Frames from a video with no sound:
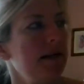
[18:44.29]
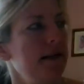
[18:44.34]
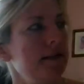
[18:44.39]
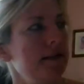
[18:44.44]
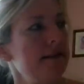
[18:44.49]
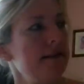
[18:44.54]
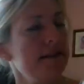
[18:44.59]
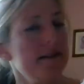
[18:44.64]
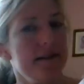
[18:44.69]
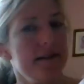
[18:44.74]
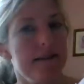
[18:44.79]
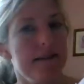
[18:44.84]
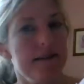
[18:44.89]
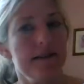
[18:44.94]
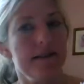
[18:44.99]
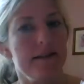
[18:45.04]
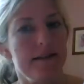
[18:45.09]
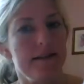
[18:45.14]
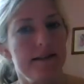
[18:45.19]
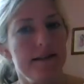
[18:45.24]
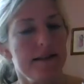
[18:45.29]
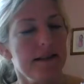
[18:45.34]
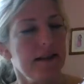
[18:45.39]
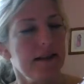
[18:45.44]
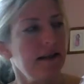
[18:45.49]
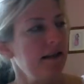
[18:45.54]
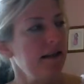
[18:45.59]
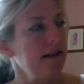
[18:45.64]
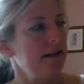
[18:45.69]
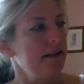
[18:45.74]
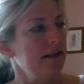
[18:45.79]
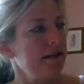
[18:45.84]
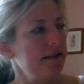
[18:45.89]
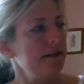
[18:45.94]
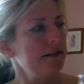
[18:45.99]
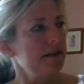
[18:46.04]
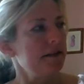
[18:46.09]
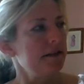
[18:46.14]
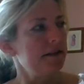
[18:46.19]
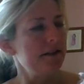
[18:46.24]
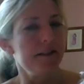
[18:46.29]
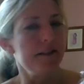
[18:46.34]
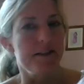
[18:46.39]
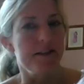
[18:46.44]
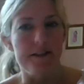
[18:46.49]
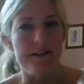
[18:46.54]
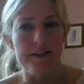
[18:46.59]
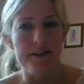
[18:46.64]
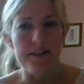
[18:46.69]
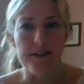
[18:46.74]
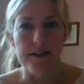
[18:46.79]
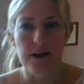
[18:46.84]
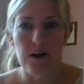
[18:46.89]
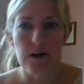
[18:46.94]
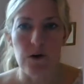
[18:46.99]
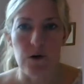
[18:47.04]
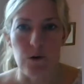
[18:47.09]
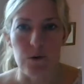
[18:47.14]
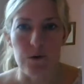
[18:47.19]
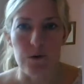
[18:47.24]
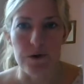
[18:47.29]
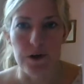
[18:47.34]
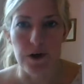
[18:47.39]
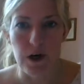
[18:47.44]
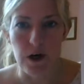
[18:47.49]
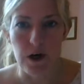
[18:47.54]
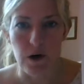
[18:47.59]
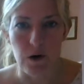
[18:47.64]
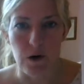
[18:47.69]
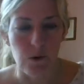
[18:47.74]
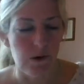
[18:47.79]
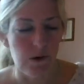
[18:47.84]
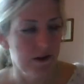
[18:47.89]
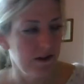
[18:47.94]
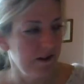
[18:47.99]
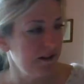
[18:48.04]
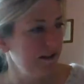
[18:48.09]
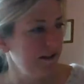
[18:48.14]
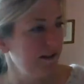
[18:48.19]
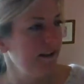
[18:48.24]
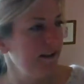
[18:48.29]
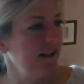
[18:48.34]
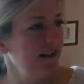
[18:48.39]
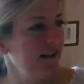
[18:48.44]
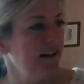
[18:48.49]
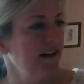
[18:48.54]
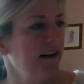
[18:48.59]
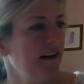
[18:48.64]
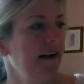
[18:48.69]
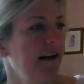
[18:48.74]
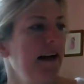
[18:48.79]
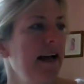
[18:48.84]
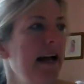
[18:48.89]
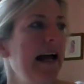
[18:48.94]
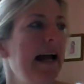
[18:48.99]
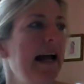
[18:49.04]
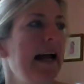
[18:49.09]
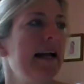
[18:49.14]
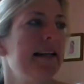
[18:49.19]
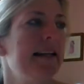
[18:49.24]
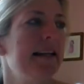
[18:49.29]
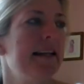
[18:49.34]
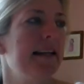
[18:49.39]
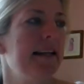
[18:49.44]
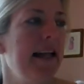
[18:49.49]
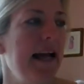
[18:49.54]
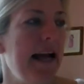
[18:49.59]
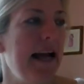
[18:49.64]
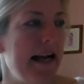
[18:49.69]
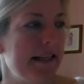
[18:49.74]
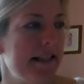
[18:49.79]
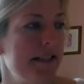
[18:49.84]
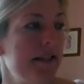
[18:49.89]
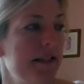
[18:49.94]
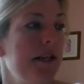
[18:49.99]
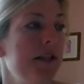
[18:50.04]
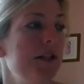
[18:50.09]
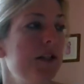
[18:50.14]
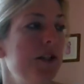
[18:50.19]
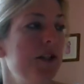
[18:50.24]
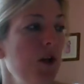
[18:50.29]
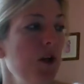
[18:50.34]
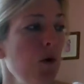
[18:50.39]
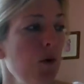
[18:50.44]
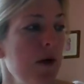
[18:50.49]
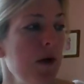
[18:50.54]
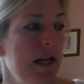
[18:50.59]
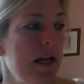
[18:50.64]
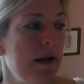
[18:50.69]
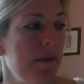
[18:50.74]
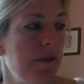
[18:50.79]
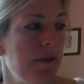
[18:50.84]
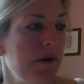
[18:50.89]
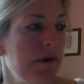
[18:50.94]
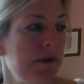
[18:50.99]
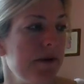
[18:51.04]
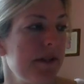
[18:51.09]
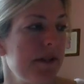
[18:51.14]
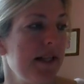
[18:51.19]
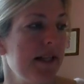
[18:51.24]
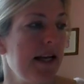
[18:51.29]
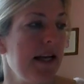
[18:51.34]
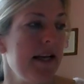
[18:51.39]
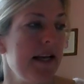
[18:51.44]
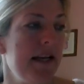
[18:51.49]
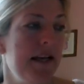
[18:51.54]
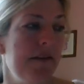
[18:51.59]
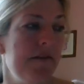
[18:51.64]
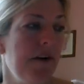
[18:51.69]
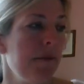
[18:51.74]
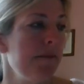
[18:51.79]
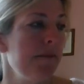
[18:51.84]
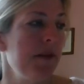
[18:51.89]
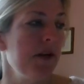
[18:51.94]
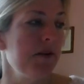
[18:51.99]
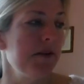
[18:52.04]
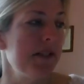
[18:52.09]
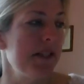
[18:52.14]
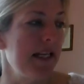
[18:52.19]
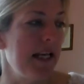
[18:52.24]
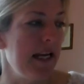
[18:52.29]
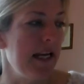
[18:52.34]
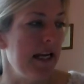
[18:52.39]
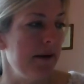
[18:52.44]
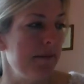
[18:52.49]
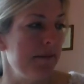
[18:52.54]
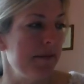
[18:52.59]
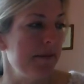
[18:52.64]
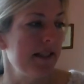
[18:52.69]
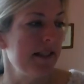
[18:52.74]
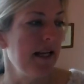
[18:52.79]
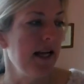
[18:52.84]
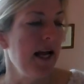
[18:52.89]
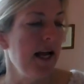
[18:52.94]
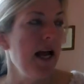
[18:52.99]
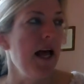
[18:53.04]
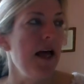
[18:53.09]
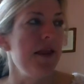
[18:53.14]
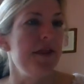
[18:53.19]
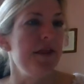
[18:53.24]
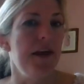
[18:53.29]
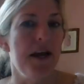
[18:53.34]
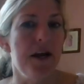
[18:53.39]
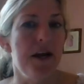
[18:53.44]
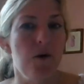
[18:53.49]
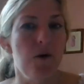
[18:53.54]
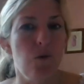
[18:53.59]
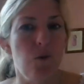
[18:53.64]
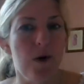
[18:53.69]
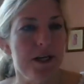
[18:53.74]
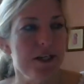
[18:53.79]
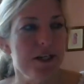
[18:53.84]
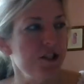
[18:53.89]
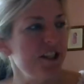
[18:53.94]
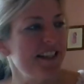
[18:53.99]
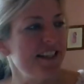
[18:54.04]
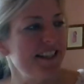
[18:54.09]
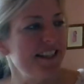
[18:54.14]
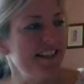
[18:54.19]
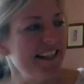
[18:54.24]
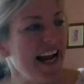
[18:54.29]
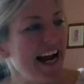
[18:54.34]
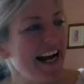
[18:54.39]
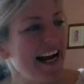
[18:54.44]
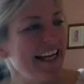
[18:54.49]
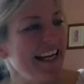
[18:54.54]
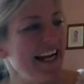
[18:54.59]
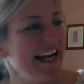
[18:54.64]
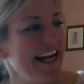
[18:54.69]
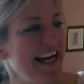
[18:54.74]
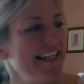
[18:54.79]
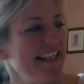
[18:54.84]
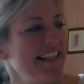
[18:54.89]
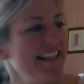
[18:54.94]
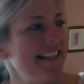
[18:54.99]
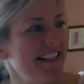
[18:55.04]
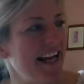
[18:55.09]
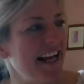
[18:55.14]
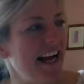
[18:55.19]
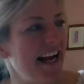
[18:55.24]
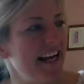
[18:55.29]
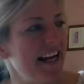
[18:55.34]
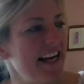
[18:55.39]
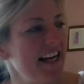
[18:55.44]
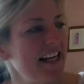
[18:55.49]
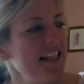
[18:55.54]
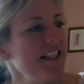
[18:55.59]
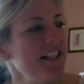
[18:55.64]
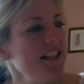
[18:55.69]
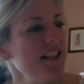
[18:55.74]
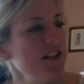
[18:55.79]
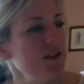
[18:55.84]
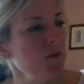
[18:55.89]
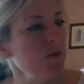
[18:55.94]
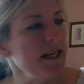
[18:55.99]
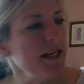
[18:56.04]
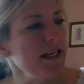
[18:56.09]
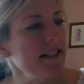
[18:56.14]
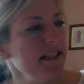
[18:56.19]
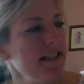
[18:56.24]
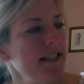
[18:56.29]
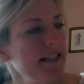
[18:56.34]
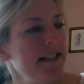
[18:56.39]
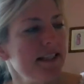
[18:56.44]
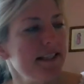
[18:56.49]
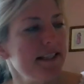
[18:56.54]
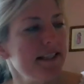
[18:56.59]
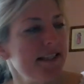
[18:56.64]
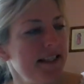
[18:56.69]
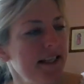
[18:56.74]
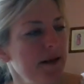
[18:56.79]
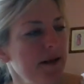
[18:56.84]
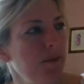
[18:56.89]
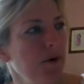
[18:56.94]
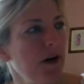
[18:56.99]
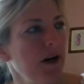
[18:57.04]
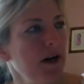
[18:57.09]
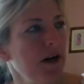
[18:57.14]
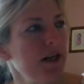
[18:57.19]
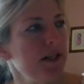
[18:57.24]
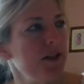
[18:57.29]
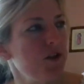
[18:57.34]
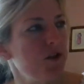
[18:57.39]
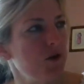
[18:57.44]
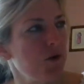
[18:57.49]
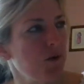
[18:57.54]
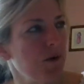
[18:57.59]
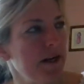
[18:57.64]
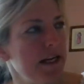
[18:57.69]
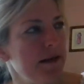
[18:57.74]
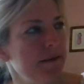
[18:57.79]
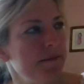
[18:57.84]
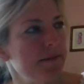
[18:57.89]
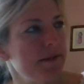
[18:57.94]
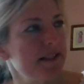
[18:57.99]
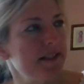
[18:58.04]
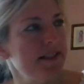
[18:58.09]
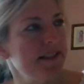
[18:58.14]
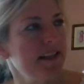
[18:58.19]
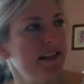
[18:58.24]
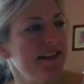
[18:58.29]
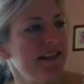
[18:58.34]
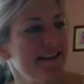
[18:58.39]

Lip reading: Zzz, zzz, zzz, zzz. Oh no. At last the zookeepers give up their schemes. They wish Zach and Zed sweet zebra dreams.